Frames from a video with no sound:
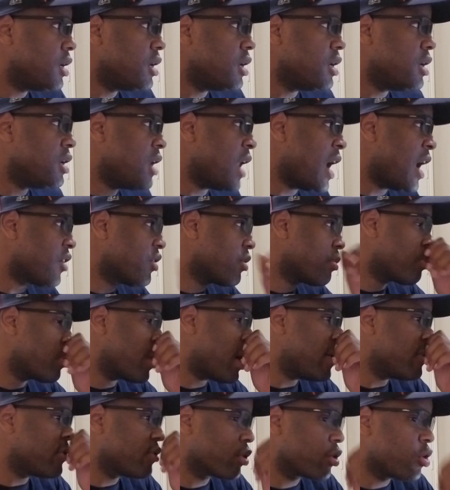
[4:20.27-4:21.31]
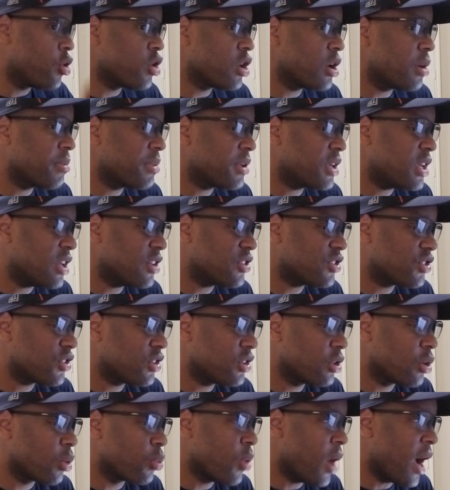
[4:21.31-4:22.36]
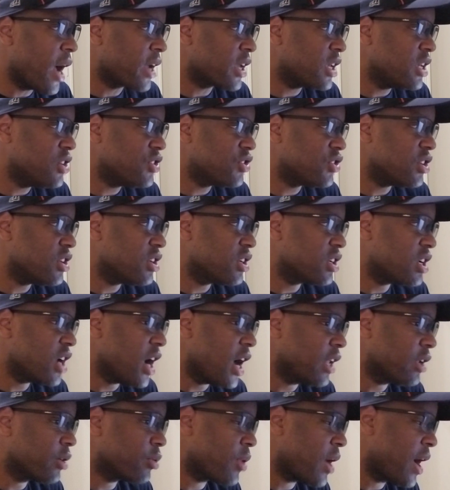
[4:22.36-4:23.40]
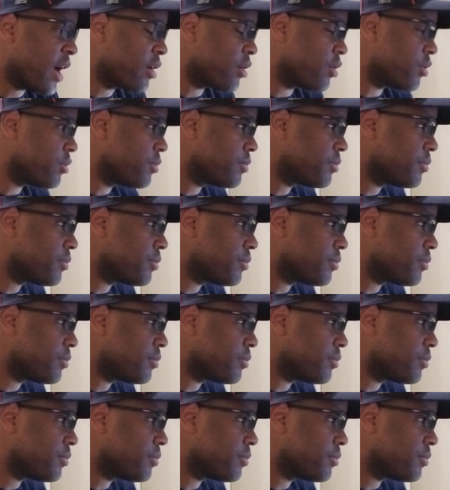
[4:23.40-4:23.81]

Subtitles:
Now the Braves are going up against the Rockies in Colorado.